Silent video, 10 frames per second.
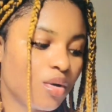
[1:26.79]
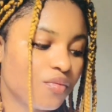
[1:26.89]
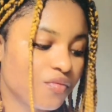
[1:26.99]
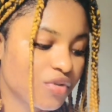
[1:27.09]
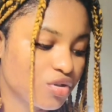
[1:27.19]

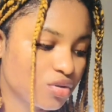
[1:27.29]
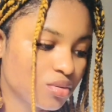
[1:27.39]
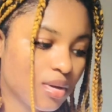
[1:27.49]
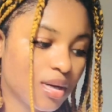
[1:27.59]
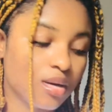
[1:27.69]

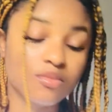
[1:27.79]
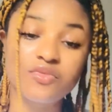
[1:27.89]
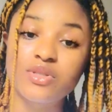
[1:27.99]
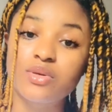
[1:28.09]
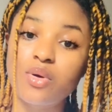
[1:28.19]

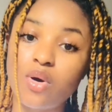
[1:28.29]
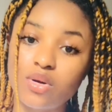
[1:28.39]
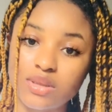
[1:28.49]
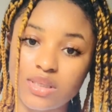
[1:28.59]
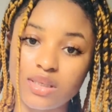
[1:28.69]
video
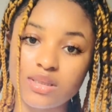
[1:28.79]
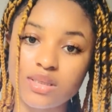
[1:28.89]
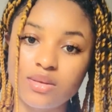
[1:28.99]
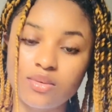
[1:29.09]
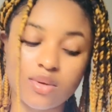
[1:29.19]
content.
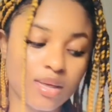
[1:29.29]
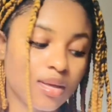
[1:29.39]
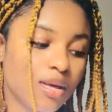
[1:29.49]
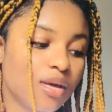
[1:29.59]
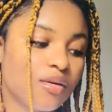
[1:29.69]

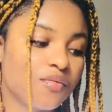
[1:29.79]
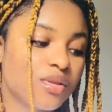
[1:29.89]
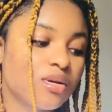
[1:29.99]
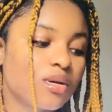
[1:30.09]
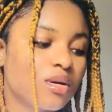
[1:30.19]
Okay,
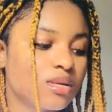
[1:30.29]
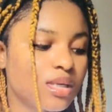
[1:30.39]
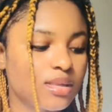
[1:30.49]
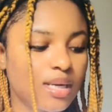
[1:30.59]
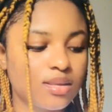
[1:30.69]
video
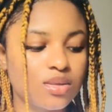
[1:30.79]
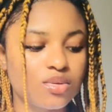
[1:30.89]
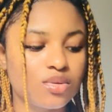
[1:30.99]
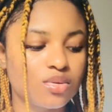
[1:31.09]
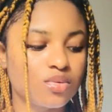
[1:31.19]
content has to
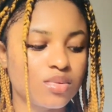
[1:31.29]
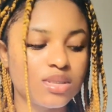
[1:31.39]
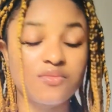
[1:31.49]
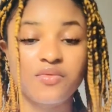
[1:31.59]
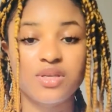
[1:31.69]
do
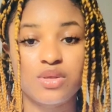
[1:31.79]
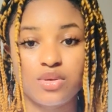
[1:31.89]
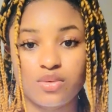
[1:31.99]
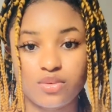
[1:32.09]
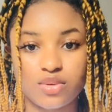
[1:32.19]
with
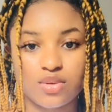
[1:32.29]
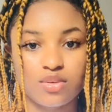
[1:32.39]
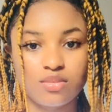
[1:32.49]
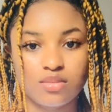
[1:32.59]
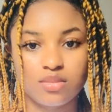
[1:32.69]
videos.
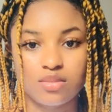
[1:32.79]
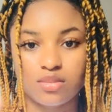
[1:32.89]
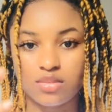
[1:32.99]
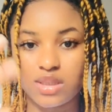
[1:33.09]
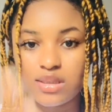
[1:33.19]

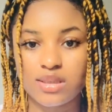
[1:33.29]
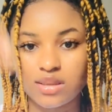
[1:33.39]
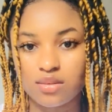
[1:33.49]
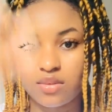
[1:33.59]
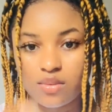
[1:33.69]

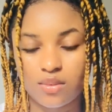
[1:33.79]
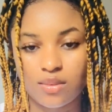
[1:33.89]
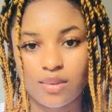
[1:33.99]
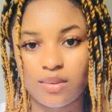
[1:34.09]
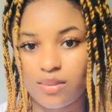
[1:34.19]
This
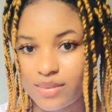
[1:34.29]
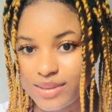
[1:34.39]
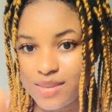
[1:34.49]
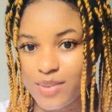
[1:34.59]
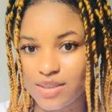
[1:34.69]

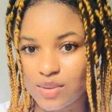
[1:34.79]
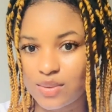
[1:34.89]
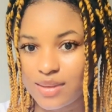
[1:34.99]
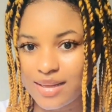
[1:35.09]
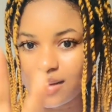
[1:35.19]
this
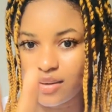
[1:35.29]
particular